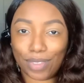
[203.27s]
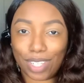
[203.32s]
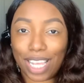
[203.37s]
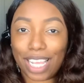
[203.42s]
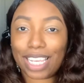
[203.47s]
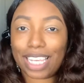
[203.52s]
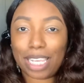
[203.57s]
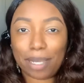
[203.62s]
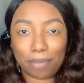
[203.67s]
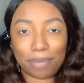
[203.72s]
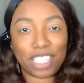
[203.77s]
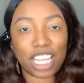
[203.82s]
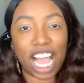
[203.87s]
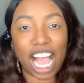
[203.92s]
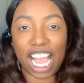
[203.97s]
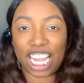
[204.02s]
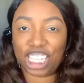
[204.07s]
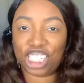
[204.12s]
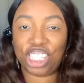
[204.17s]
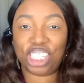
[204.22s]
keep the
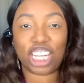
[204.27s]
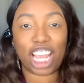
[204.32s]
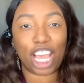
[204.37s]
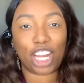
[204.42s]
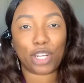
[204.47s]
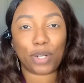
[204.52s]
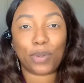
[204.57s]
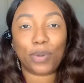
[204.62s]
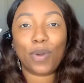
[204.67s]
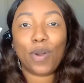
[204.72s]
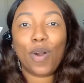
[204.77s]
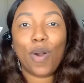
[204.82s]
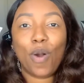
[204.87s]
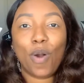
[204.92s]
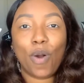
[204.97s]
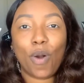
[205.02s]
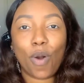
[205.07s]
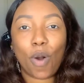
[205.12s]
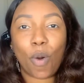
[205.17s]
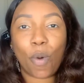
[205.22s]
eyeshadow
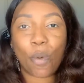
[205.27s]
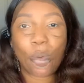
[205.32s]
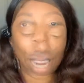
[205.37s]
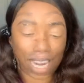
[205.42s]
on.